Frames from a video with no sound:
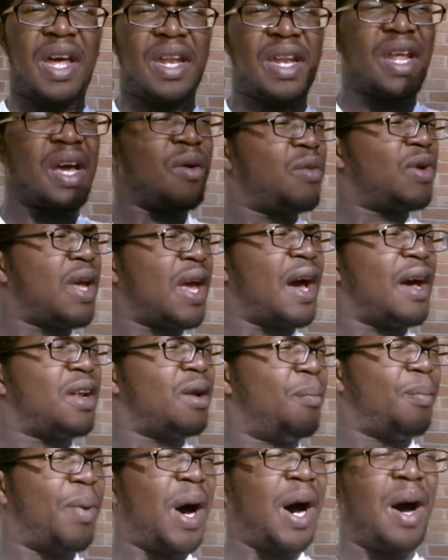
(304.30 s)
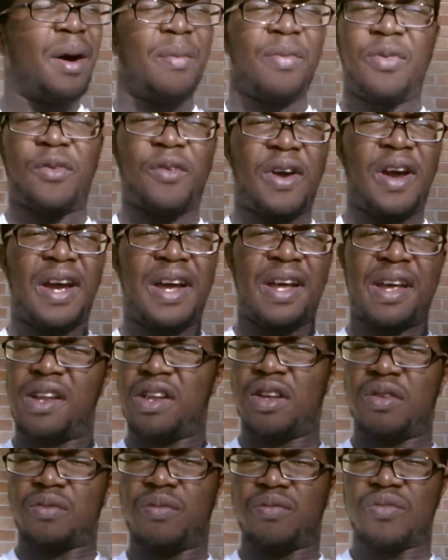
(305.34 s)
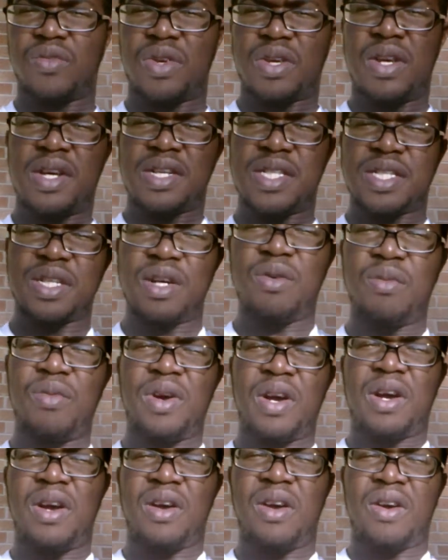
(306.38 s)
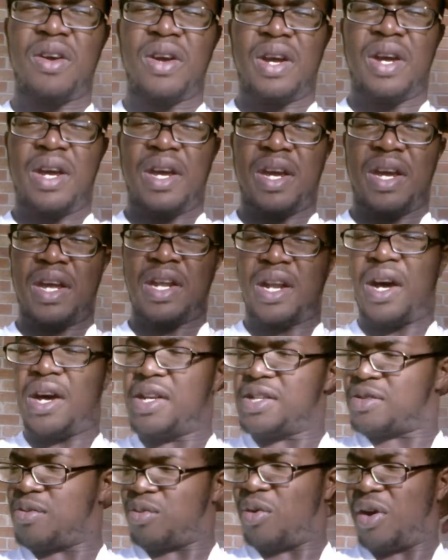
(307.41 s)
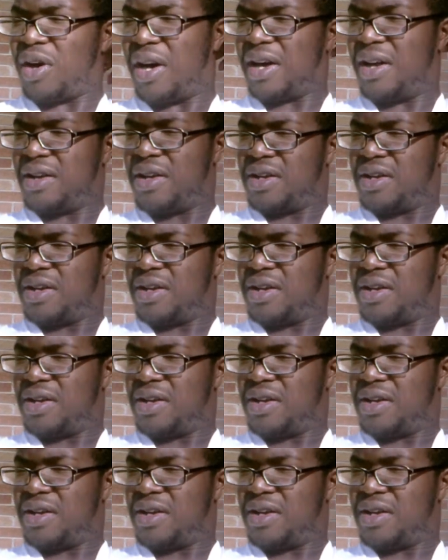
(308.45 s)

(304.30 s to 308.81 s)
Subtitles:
And then we had a bomb threat somewhere in Huntsville.